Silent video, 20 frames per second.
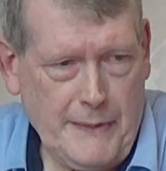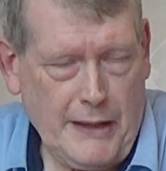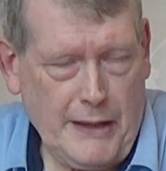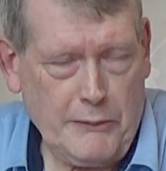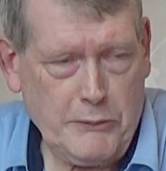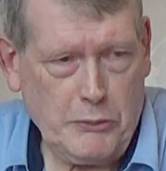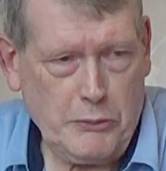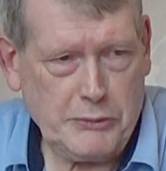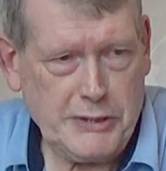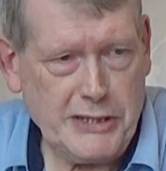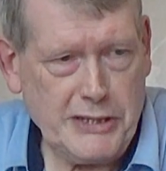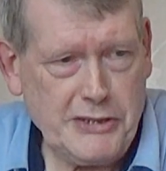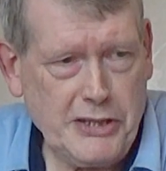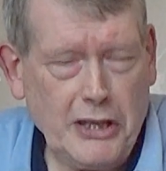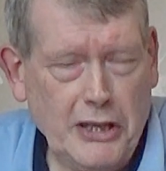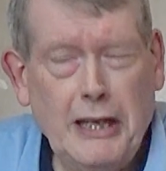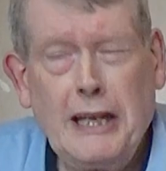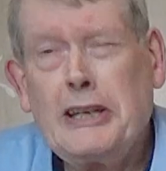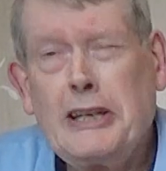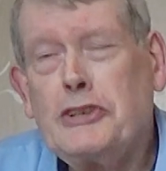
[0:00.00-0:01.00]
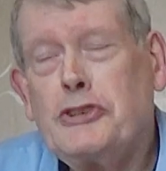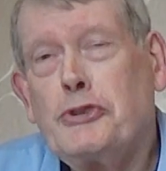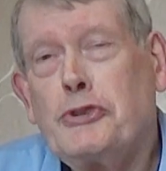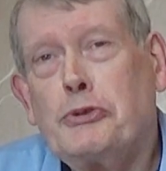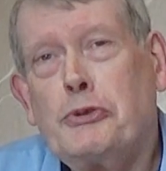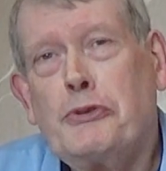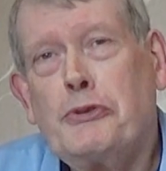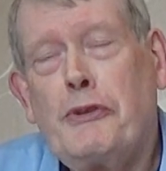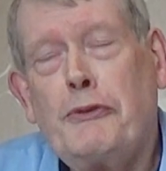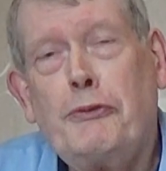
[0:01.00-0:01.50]
I'm not entirely
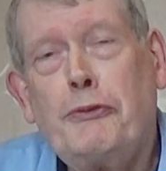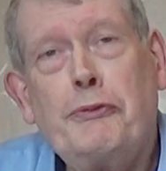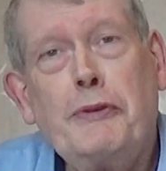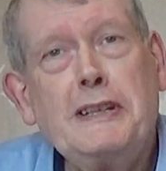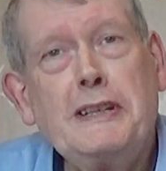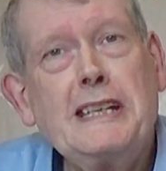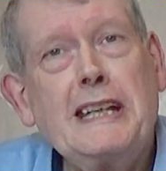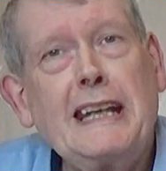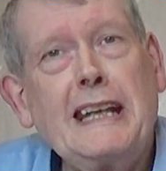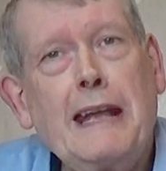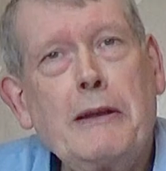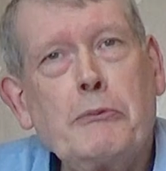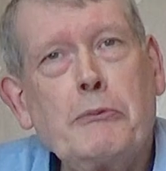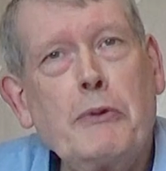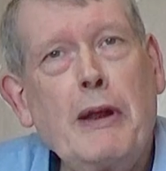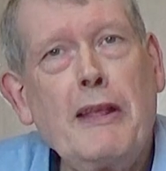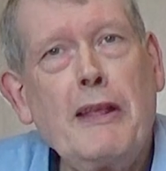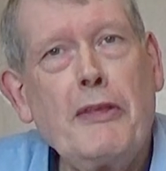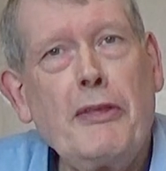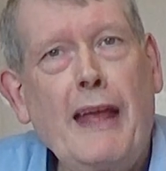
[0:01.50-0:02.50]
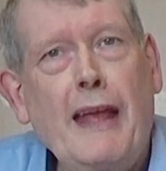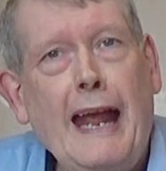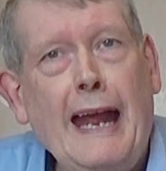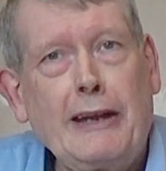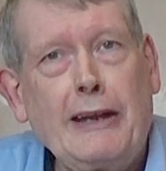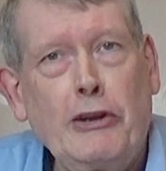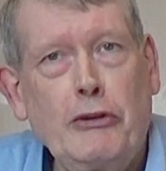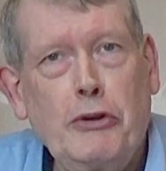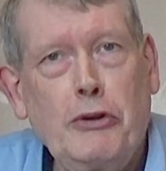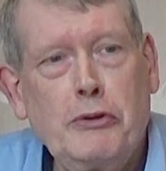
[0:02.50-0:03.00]
sure that fitting it with
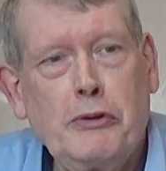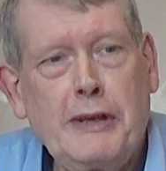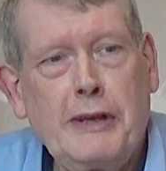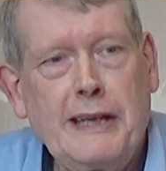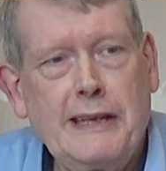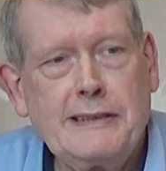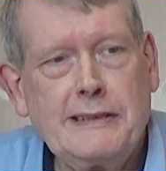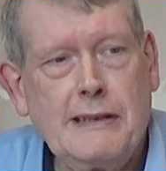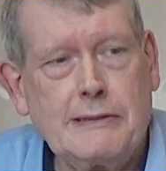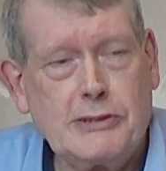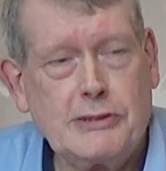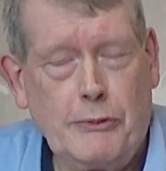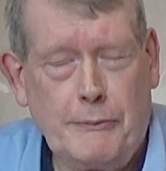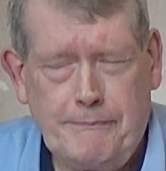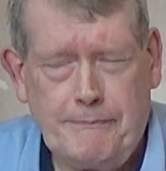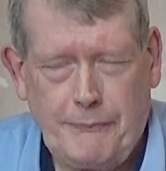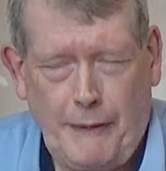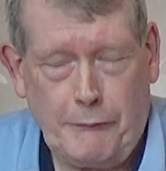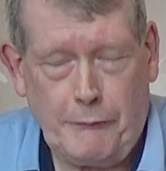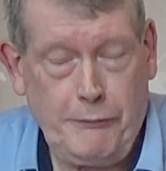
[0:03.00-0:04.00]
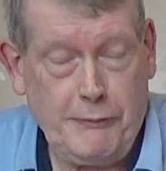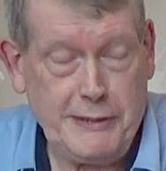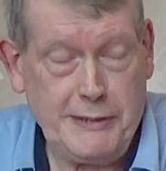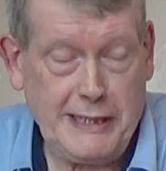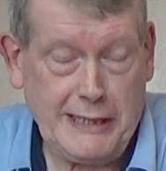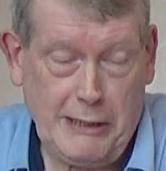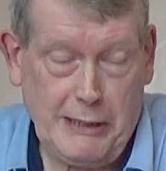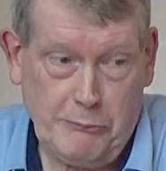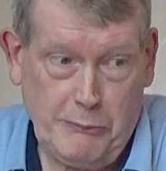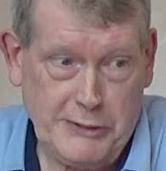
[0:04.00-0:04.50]
analog is, sorry,
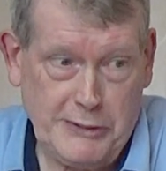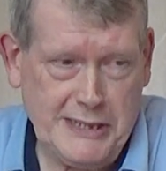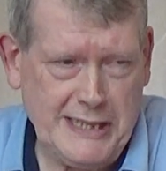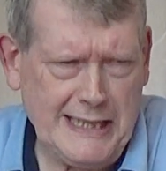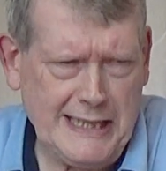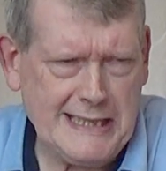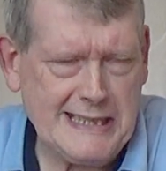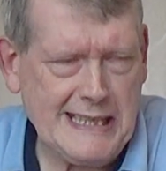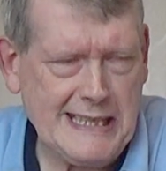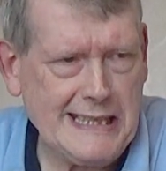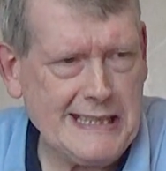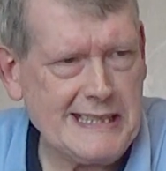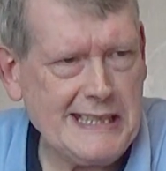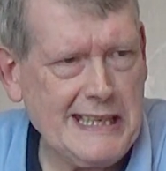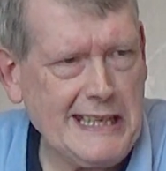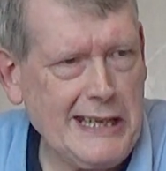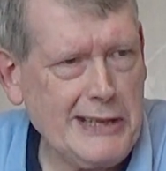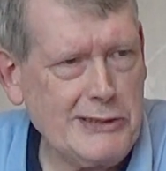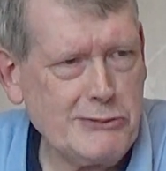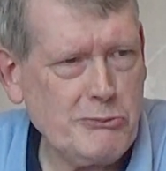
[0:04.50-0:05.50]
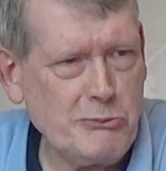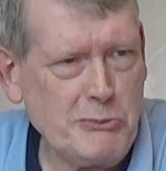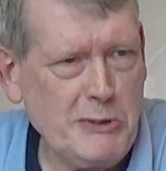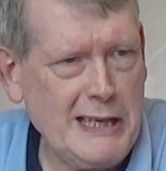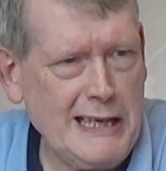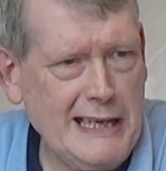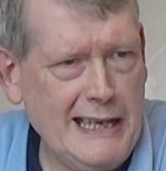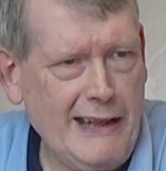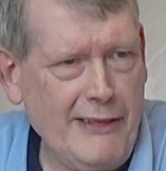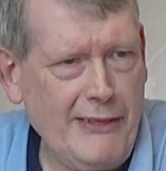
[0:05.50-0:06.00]
fitting it with DCC is
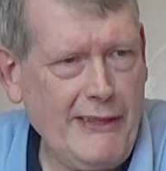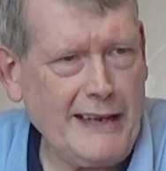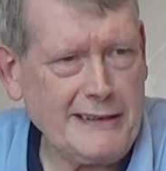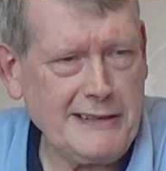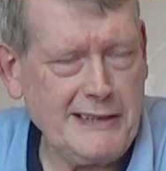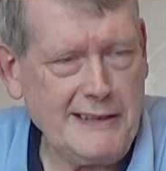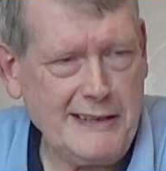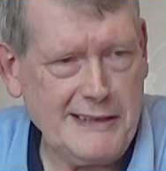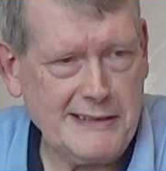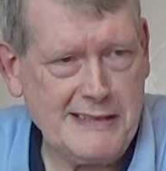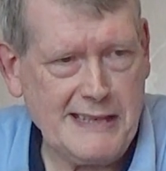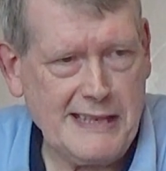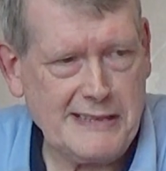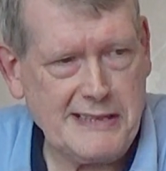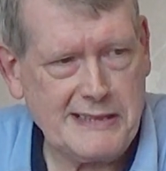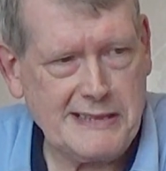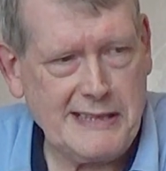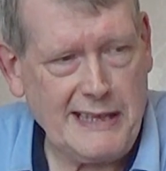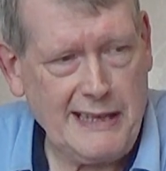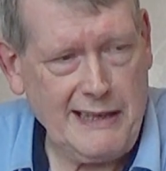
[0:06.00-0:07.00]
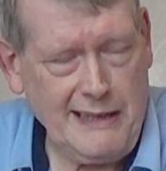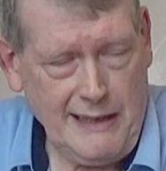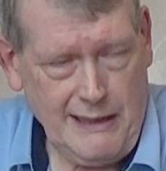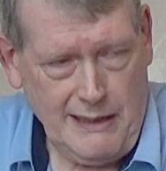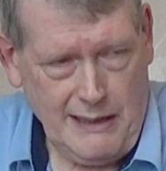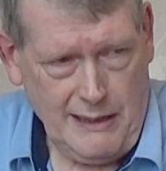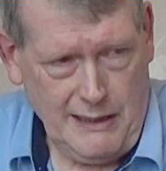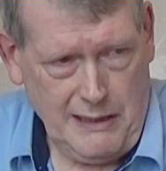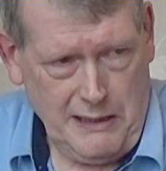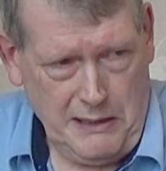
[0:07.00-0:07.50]
really that a necessity.
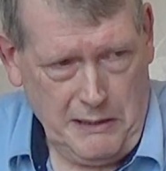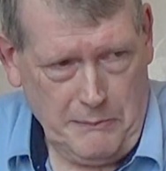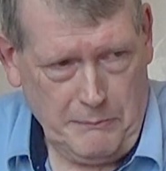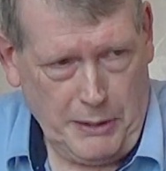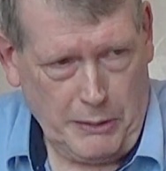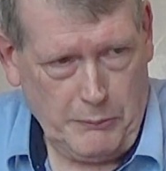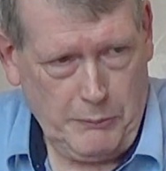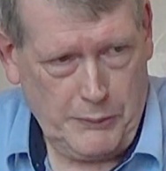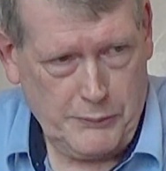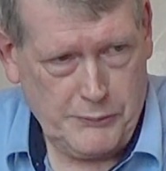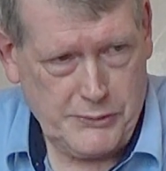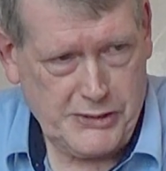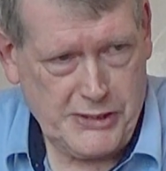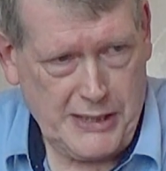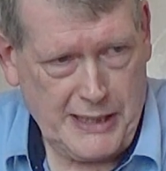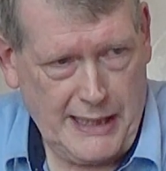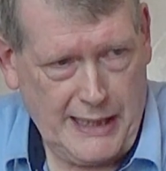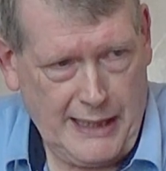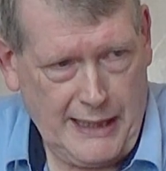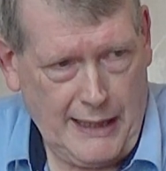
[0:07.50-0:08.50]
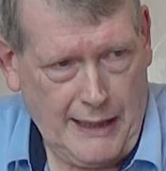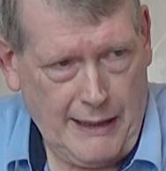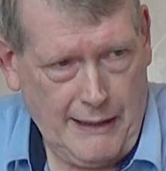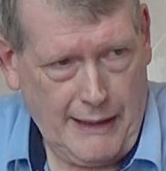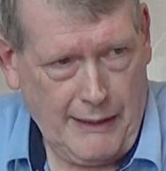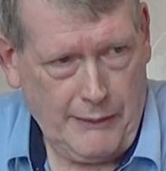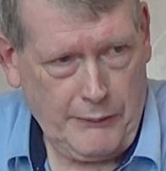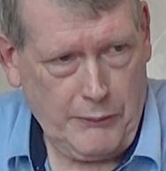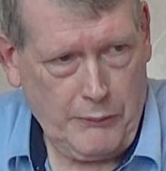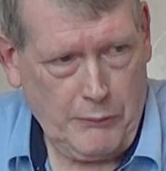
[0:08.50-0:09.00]
But we'll see
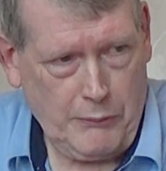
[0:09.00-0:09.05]
how